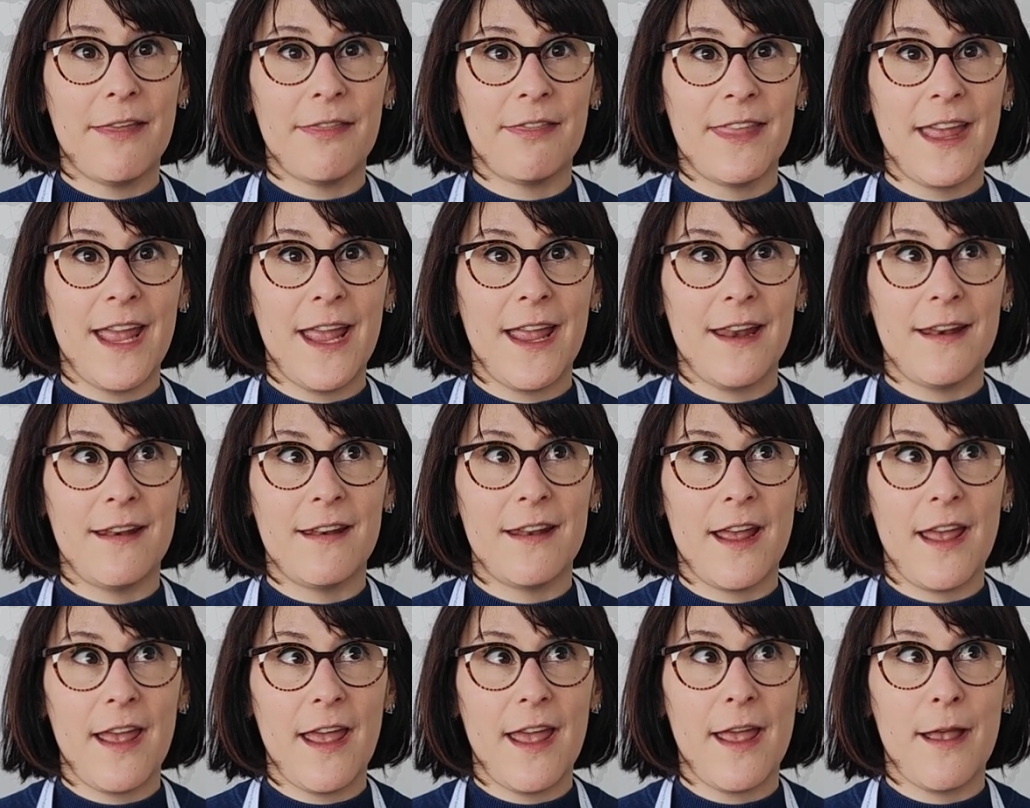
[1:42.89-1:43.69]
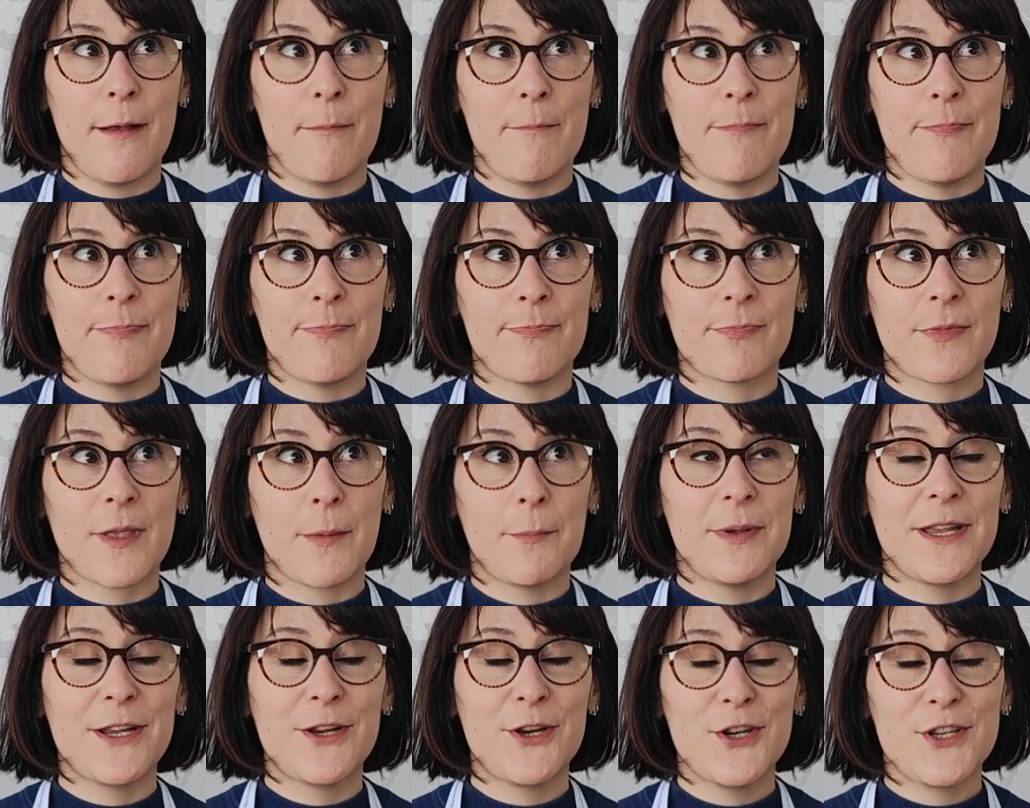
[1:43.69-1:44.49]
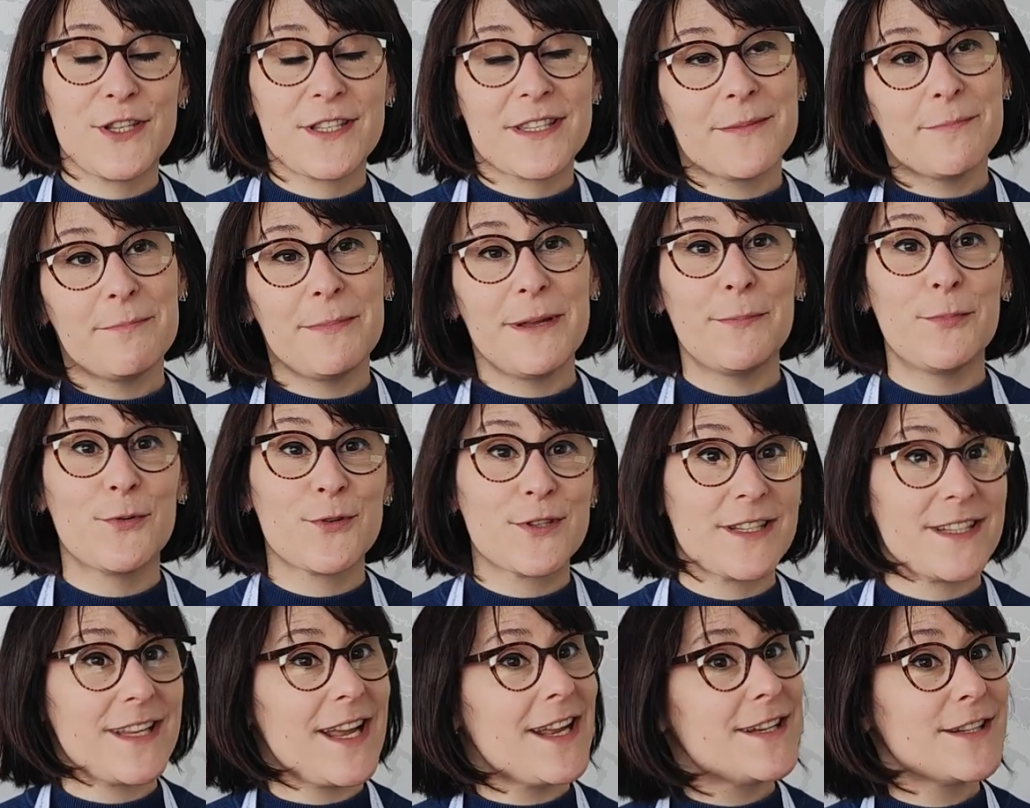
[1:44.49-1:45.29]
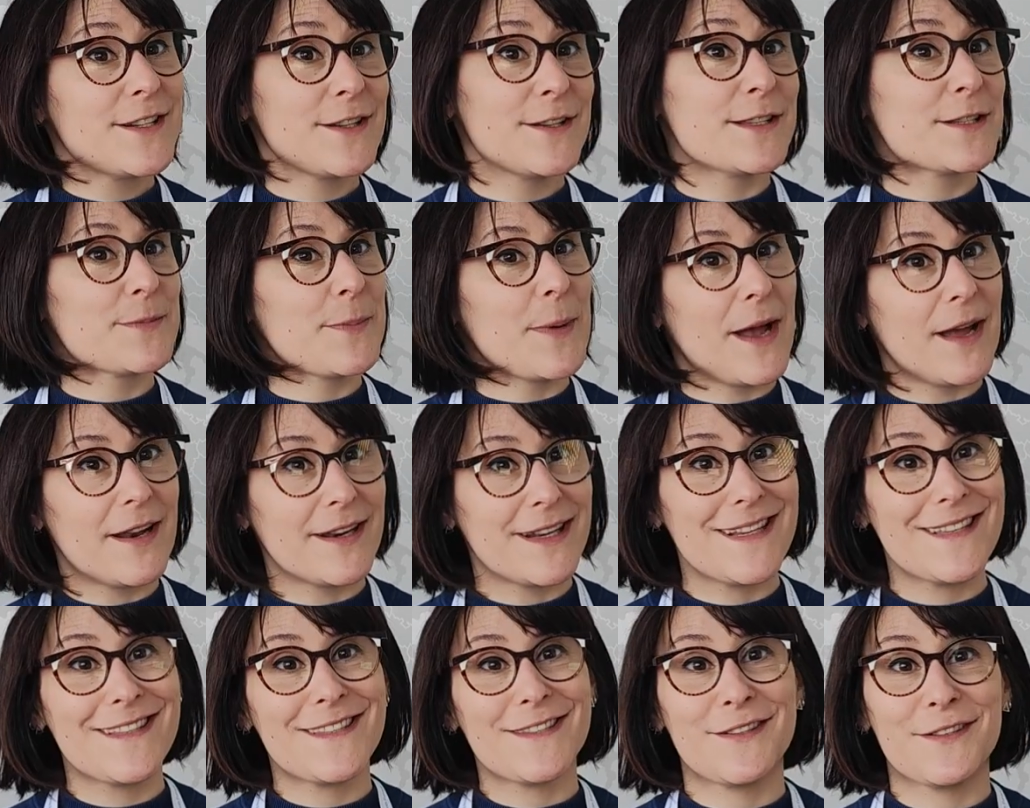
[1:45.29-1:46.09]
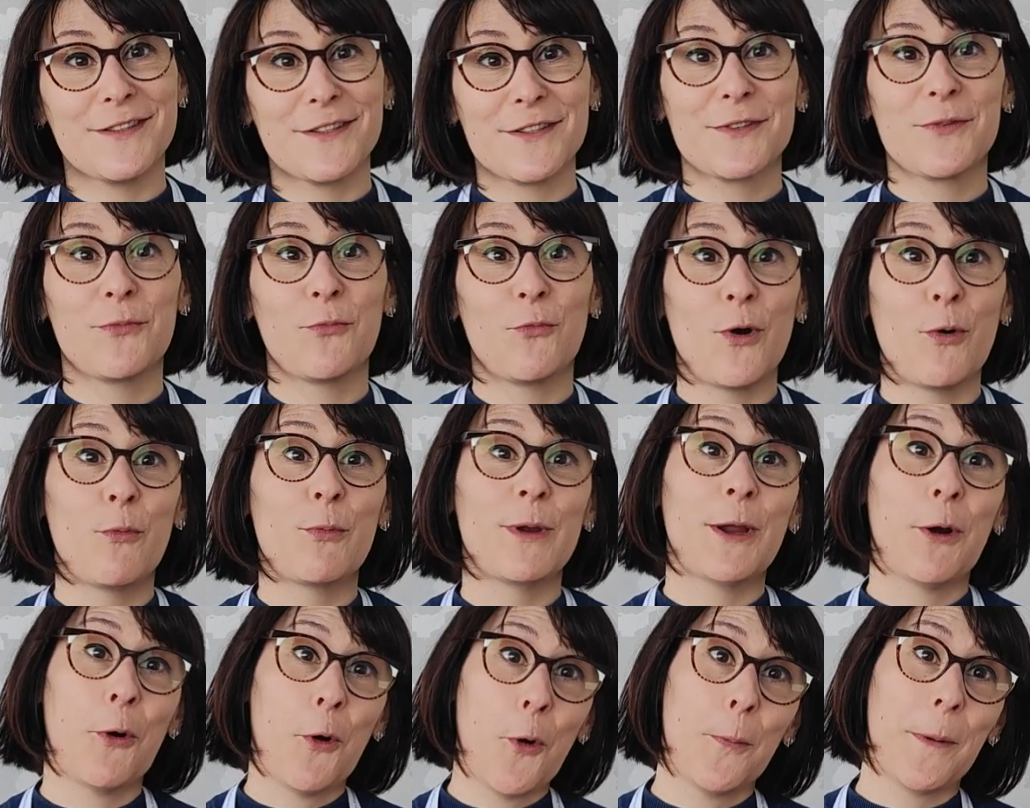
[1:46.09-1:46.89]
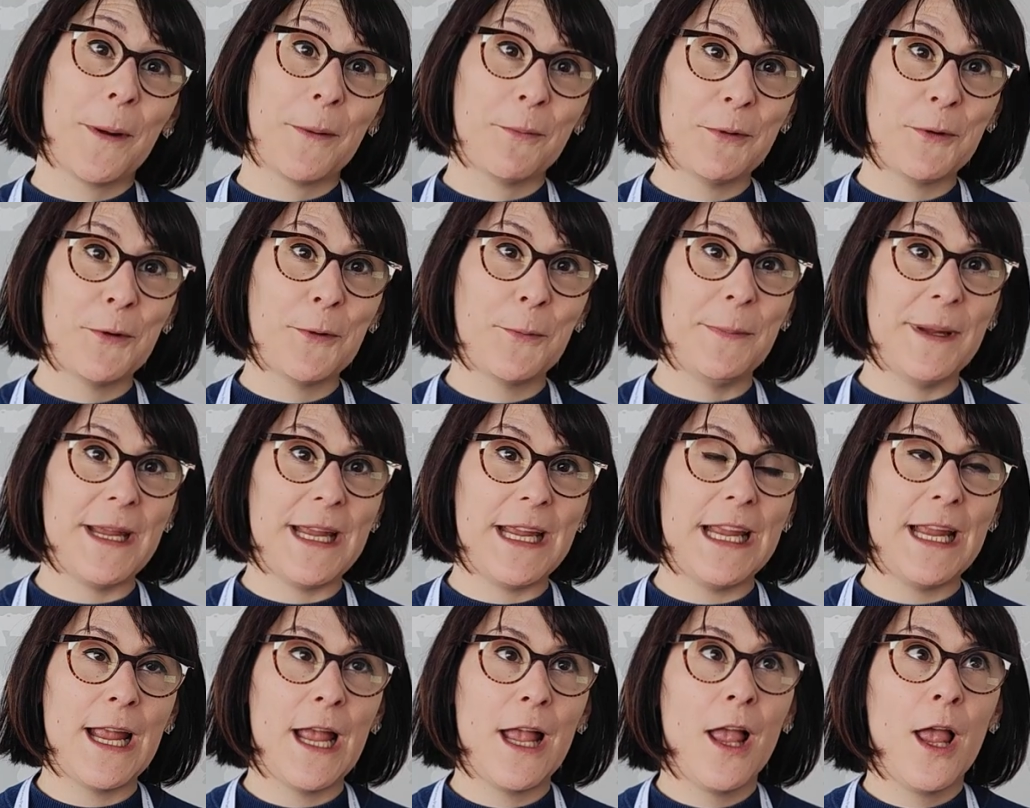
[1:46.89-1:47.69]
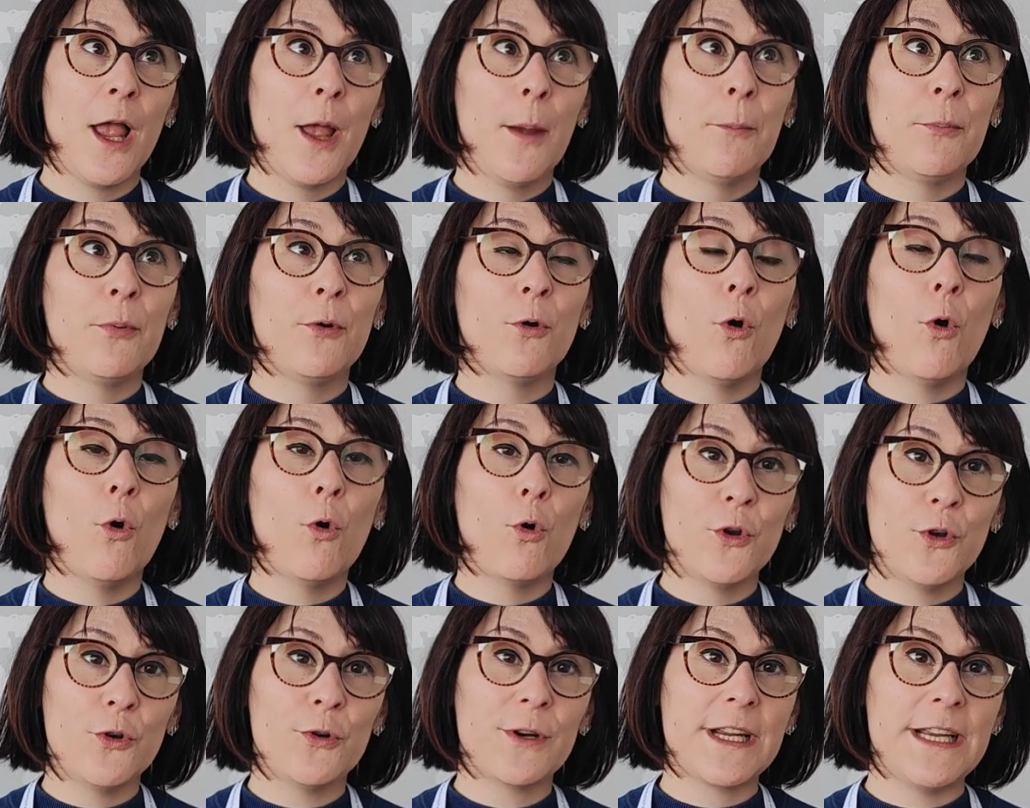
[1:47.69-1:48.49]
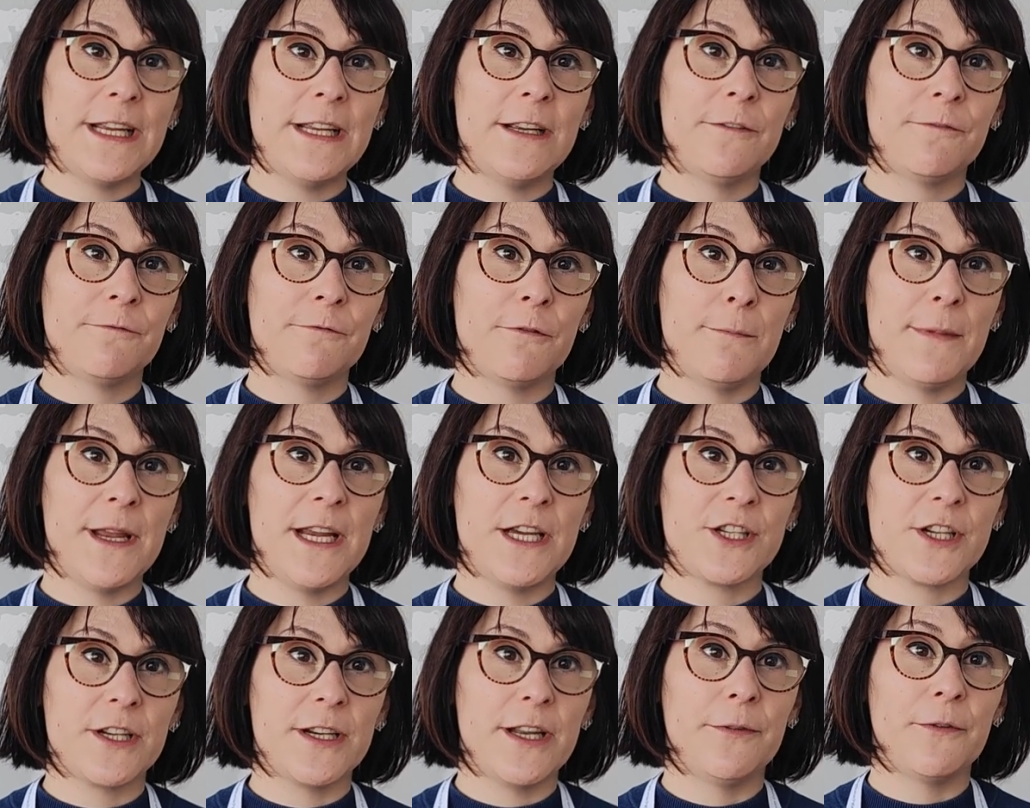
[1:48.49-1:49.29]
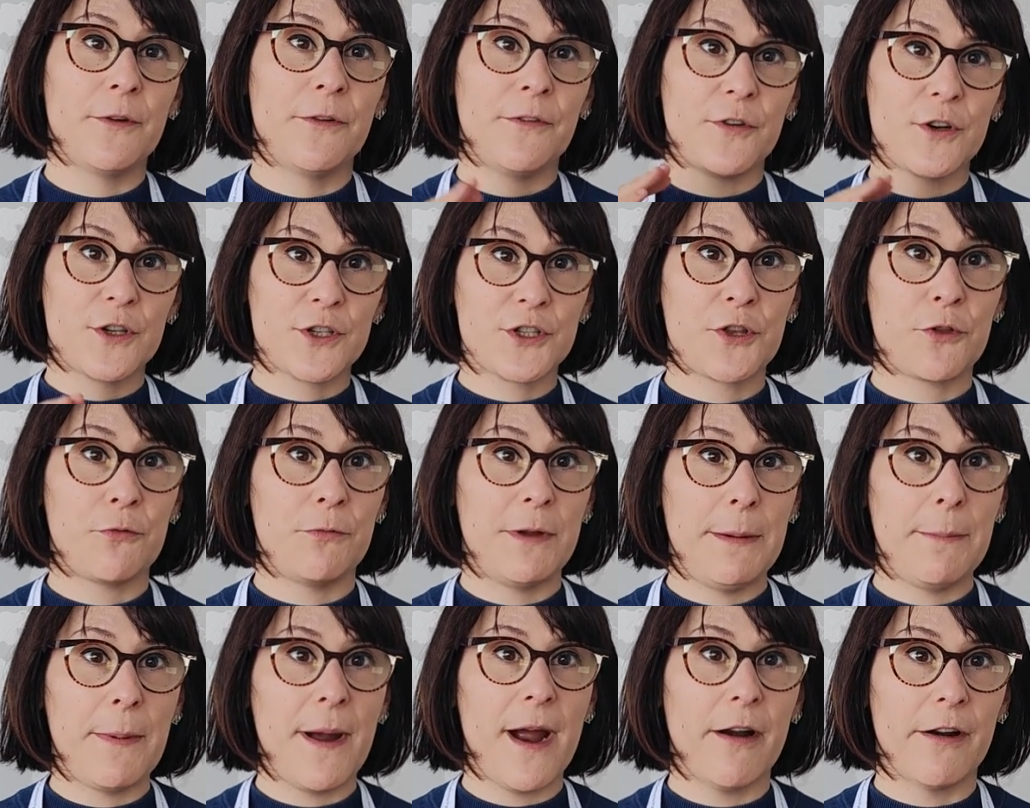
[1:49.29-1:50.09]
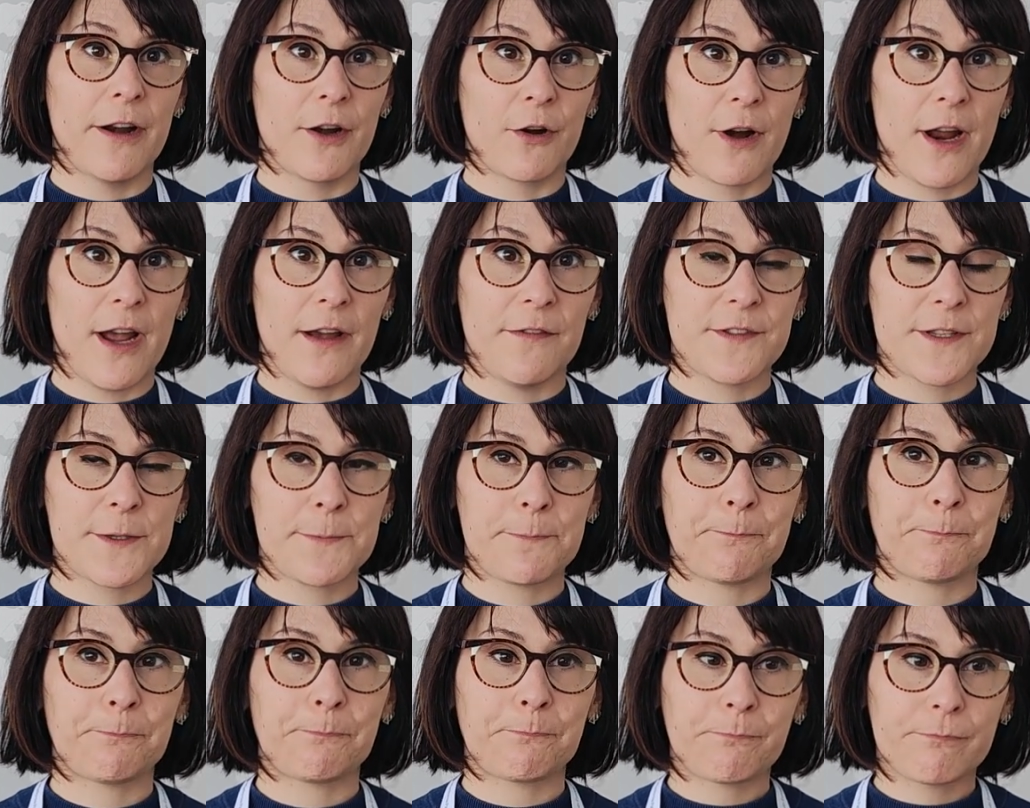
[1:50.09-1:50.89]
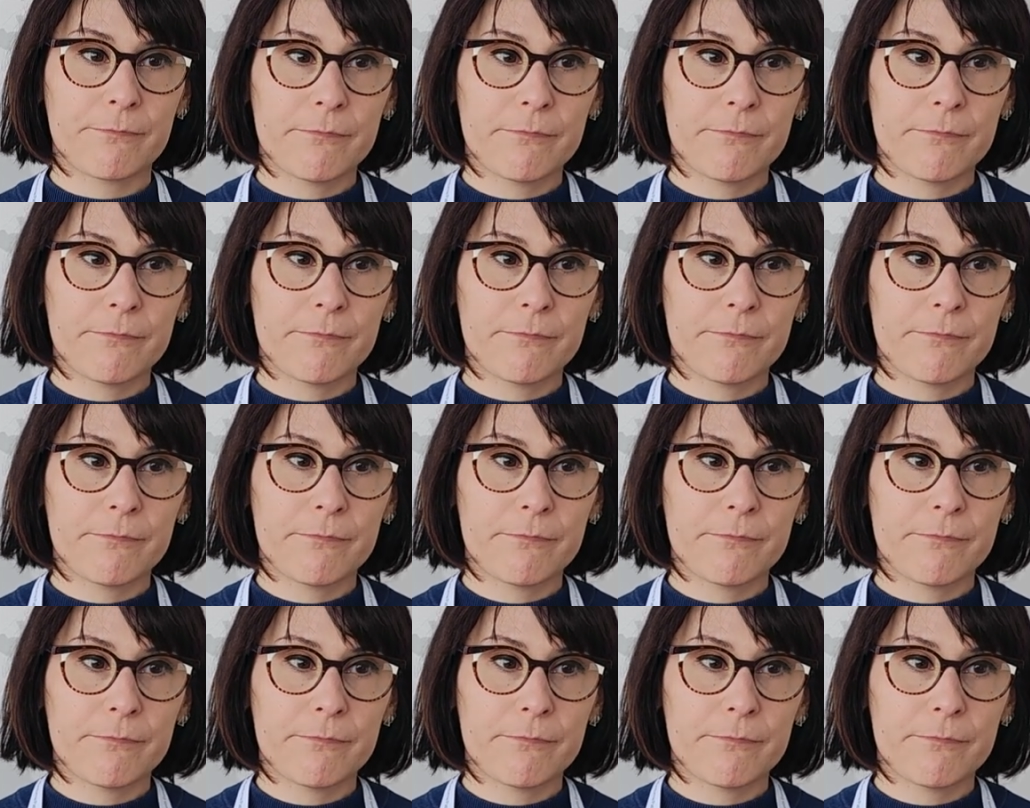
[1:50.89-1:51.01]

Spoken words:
And then because people's attention span isn't what we hope it will be, put all your key information in the first three paragraphs.